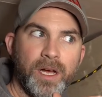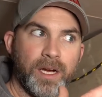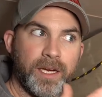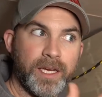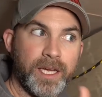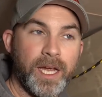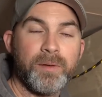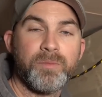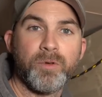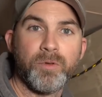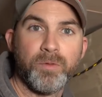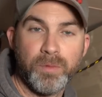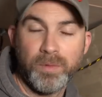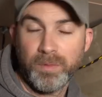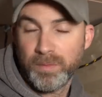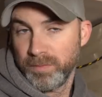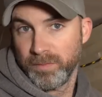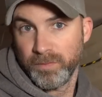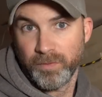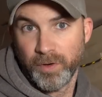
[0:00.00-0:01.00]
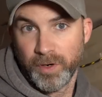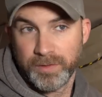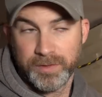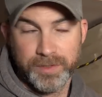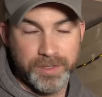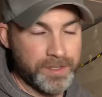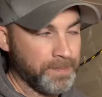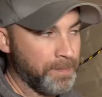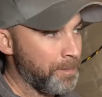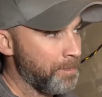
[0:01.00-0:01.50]
cable
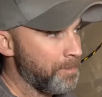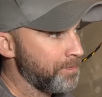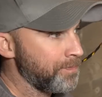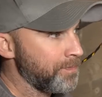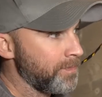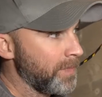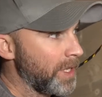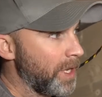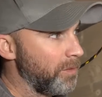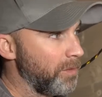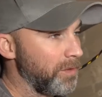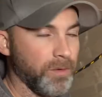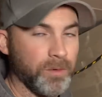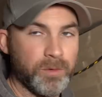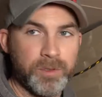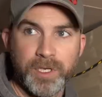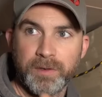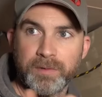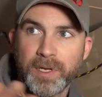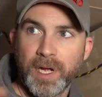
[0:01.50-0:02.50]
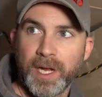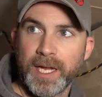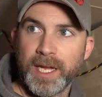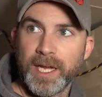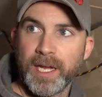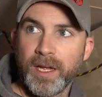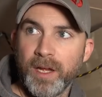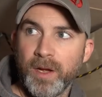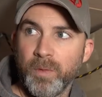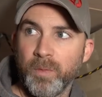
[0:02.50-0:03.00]
routes. We've also done it
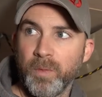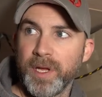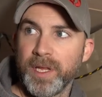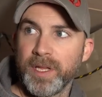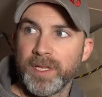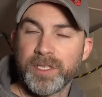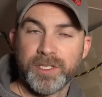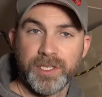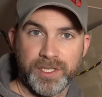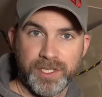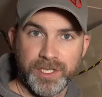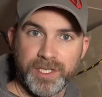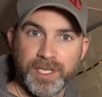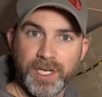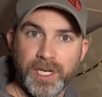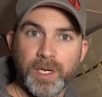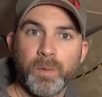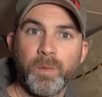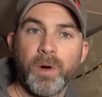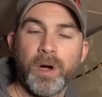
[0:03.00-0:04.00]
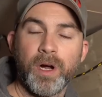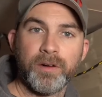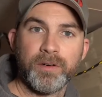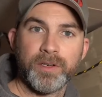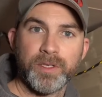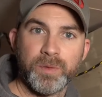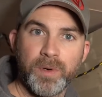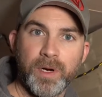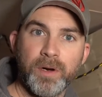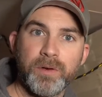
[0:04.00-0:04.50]
with just a single wire
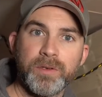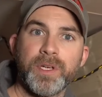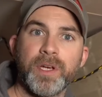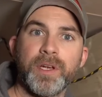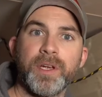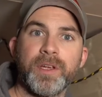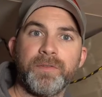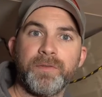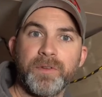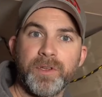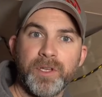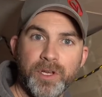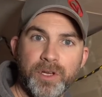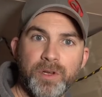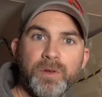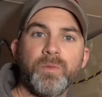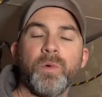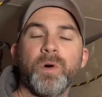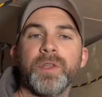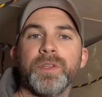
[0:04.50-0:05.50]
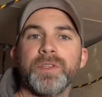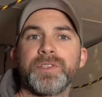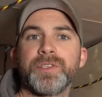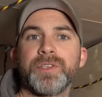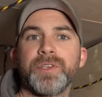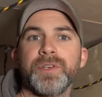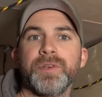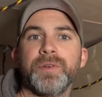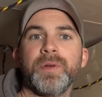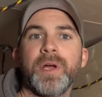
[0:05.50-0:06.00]
as well, so if you want
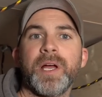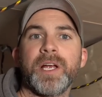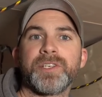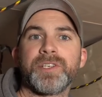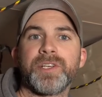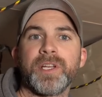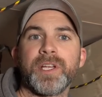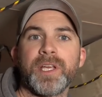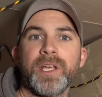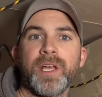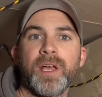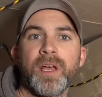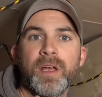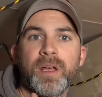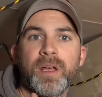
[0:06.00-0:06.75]
to actually